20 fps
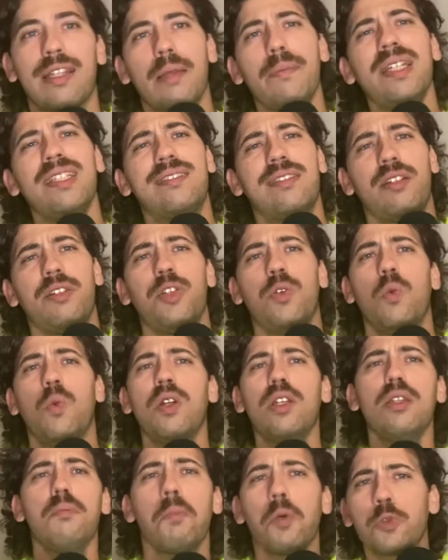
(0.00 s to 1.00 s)
let me tell you,
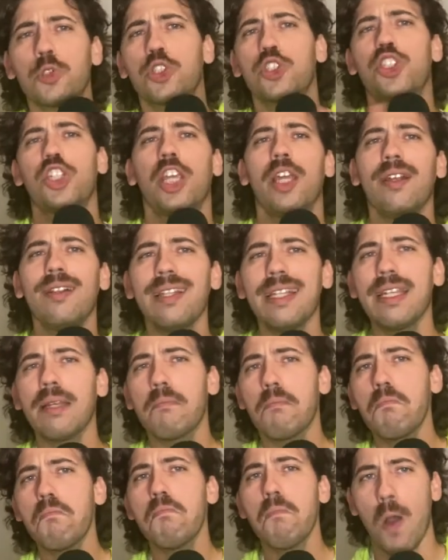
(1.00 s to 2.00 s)
one of the most
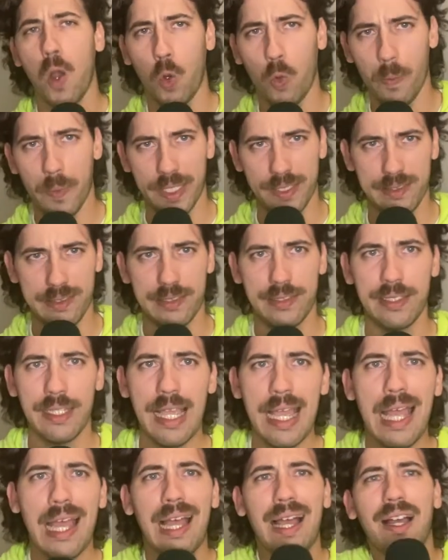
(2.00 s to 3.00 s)
chilling moments
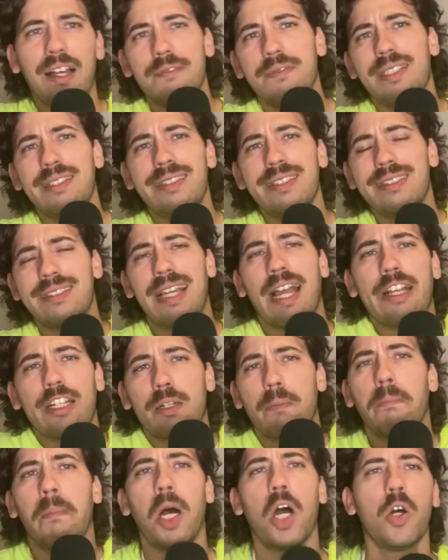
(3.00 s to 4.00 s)
of this
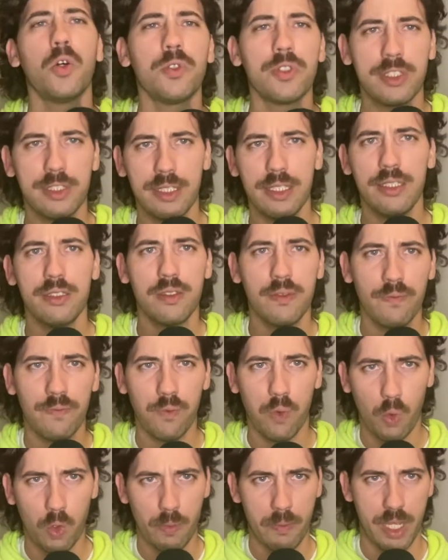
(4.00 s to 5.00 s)
entire postseason
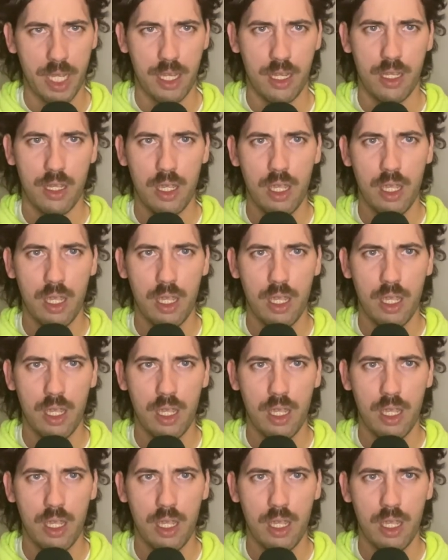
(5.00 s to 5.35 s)
for me